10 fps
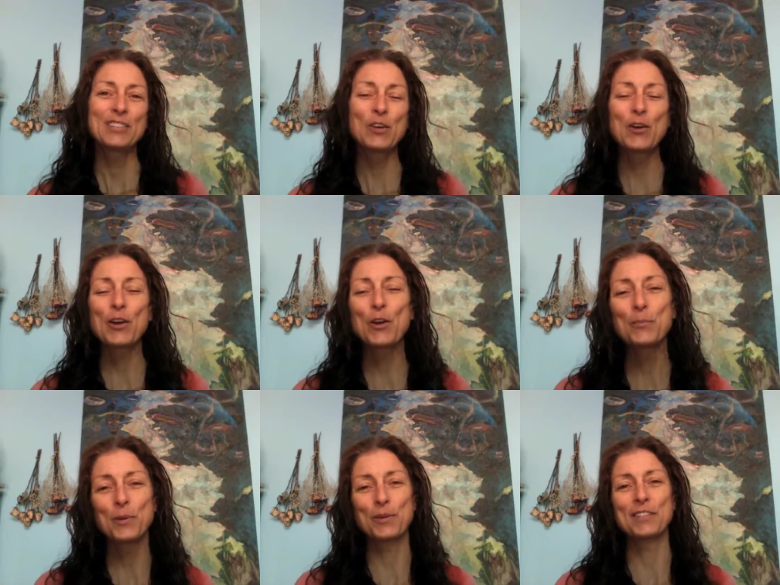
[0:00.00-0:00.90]
So I
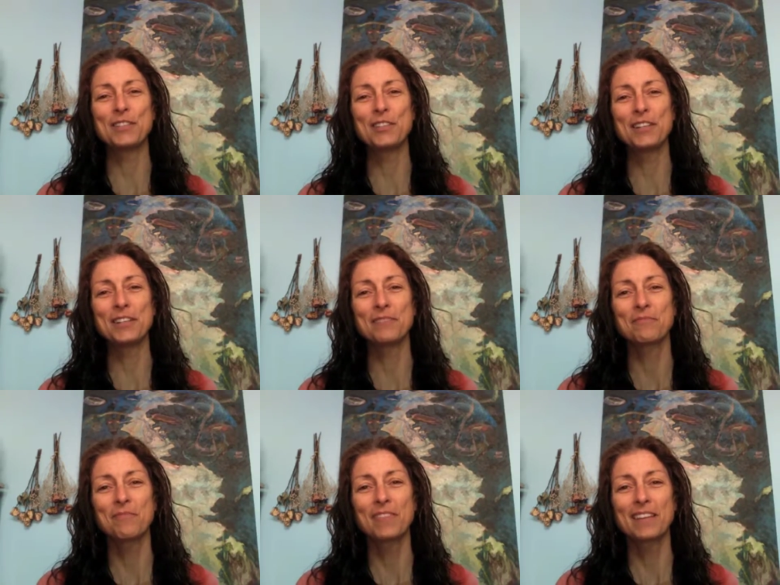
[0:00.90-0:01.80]
hope you enjoy it.
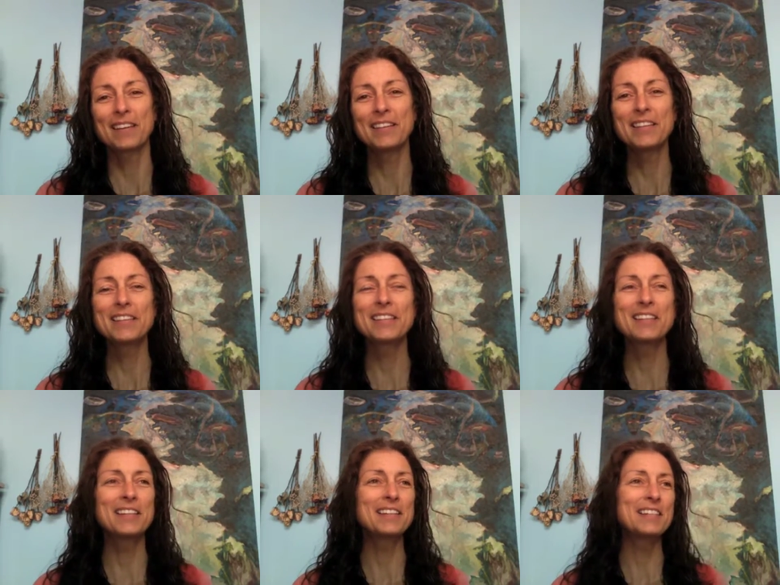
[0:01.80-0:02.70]
It is
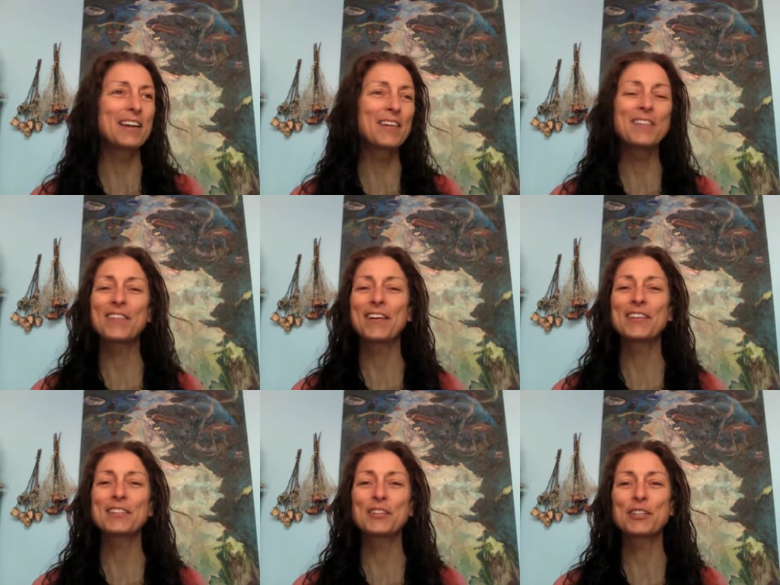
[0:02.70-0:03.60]
the
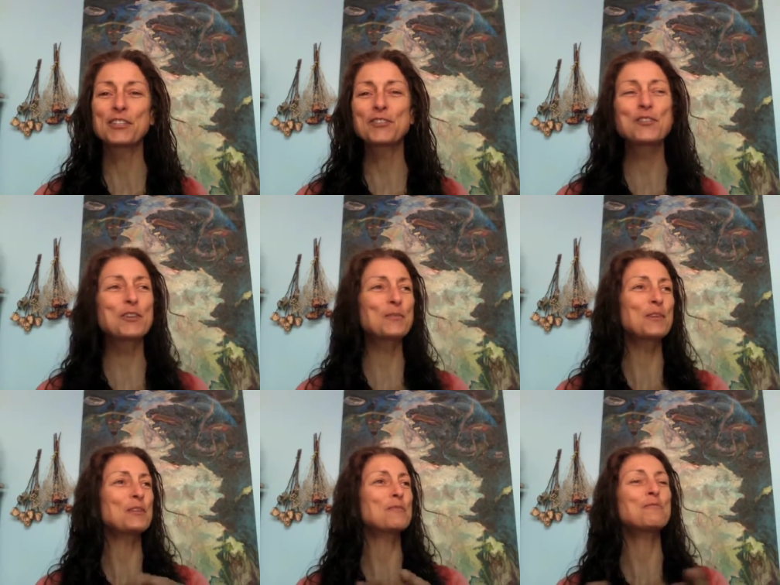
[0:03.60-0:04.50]
terrifying,
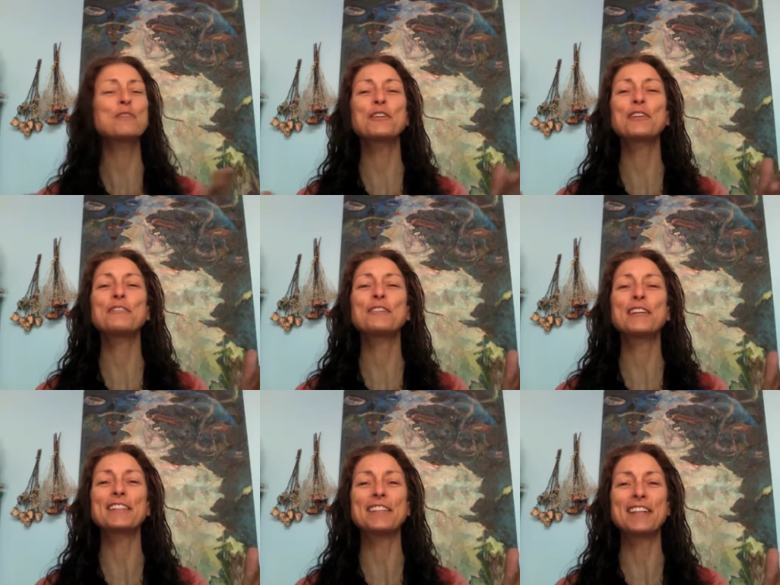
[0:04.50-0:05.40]
transforming,
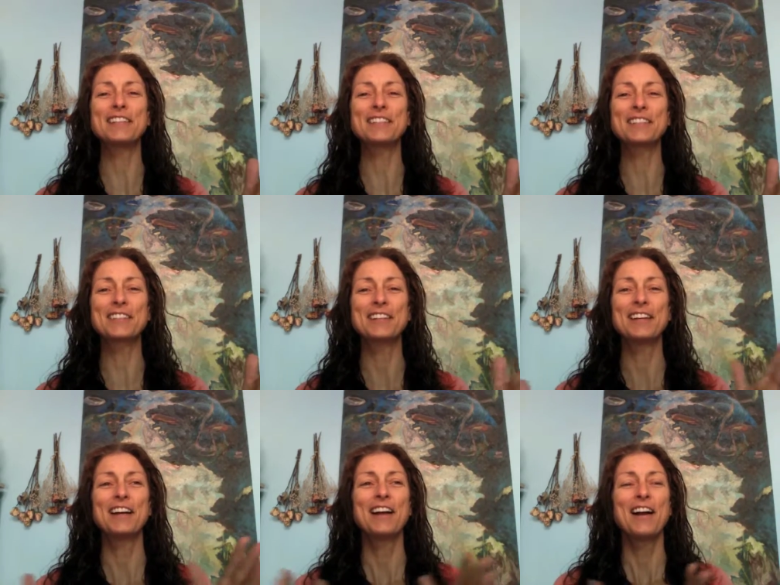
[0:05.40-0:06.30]
purifying nature
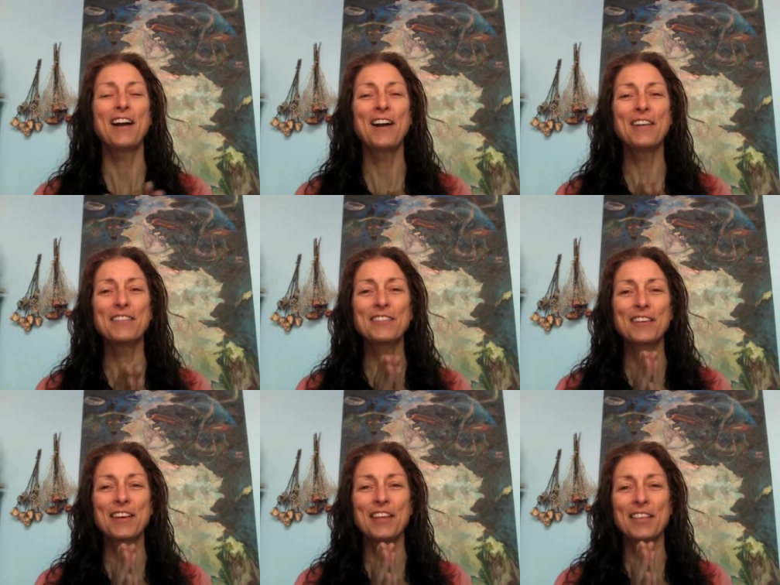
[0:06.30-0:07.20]
of
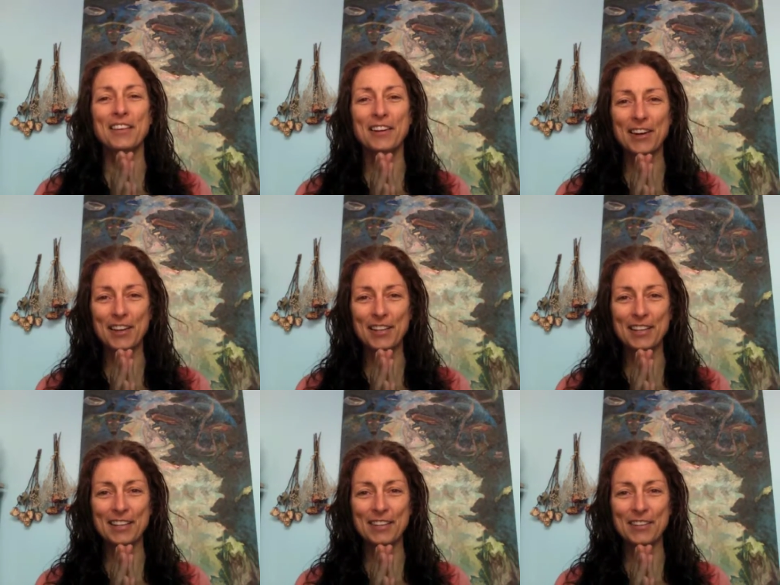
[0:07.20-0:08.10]
the
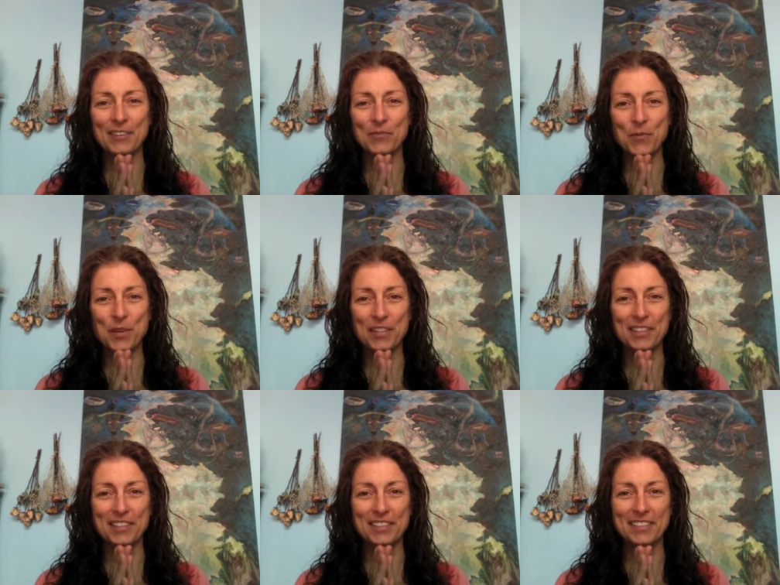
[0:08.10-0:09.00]
Kali
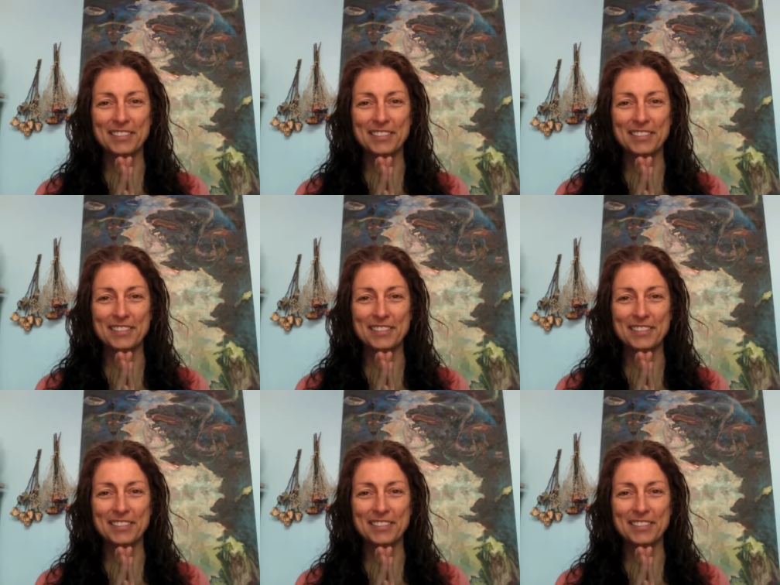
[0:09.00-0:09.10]
Mother.